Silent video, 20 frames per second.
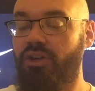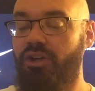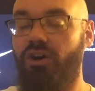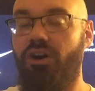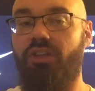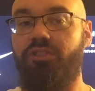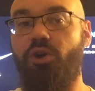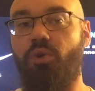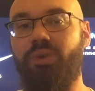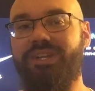
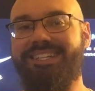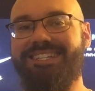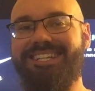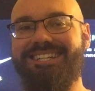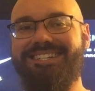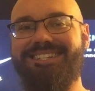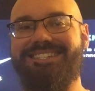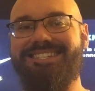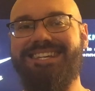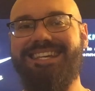although we
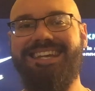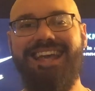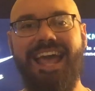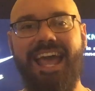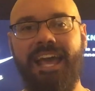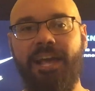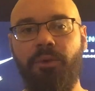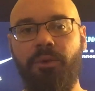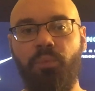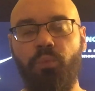did see
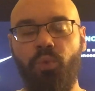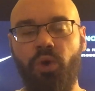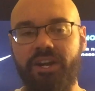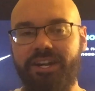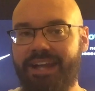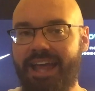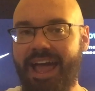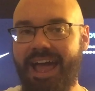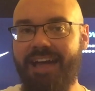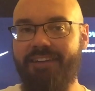a
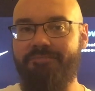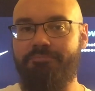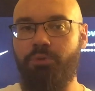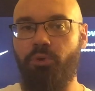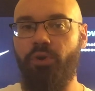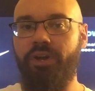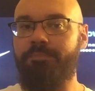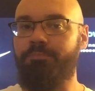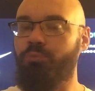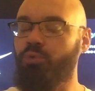
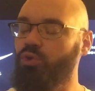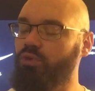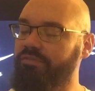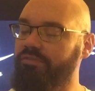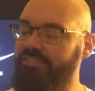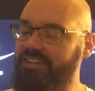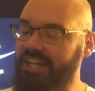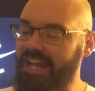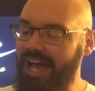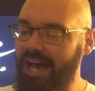1.5-point
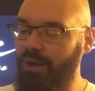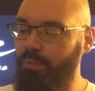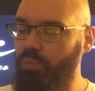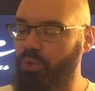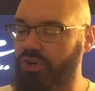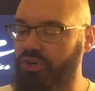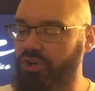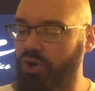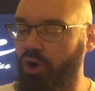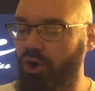move downward